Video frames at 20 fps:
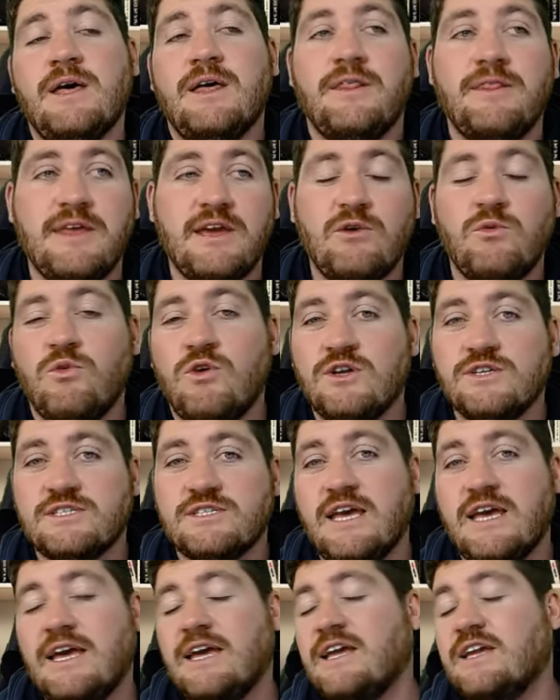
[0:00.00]
there was
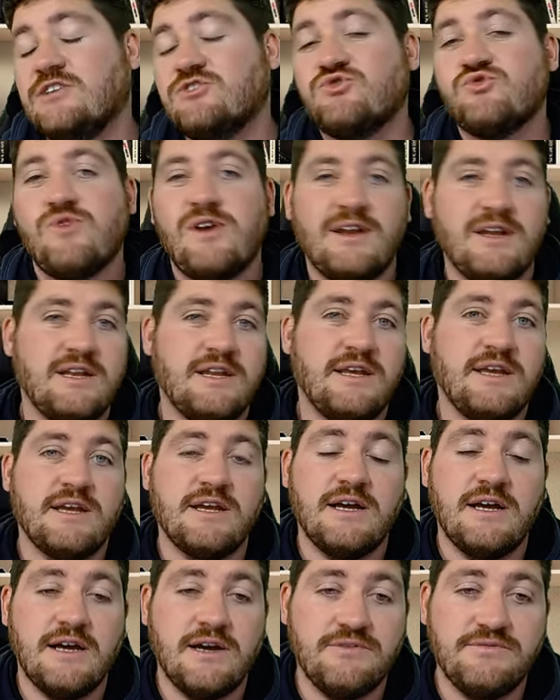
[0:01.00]
a trundling
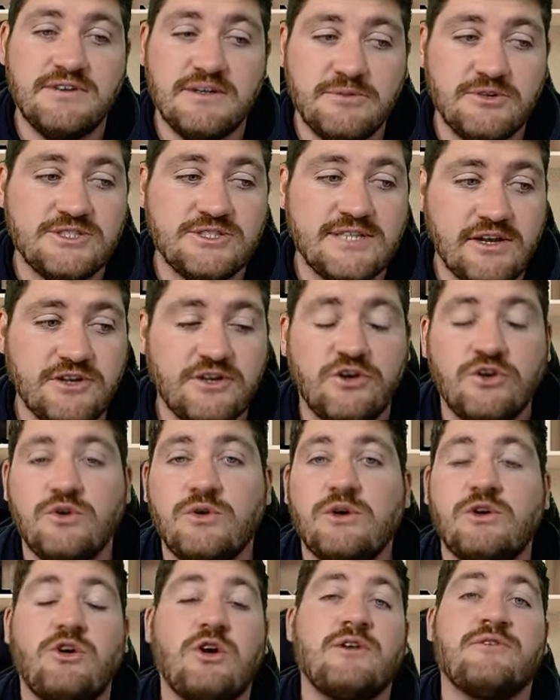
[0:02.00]
Filipo Daugunu
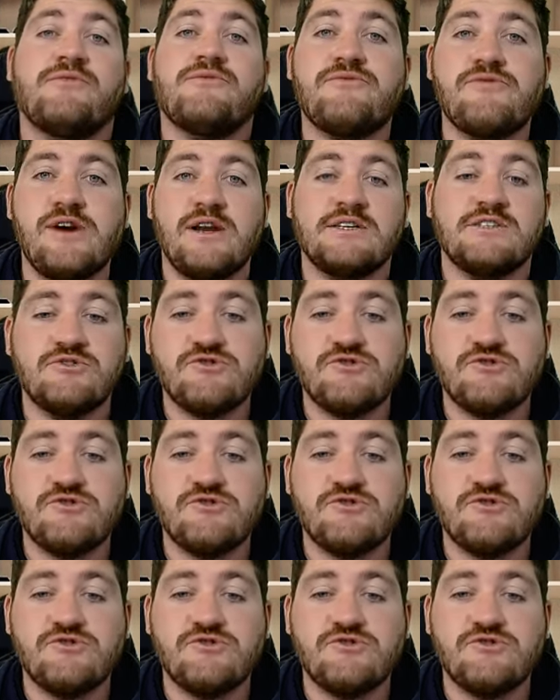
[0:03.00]
who got in front,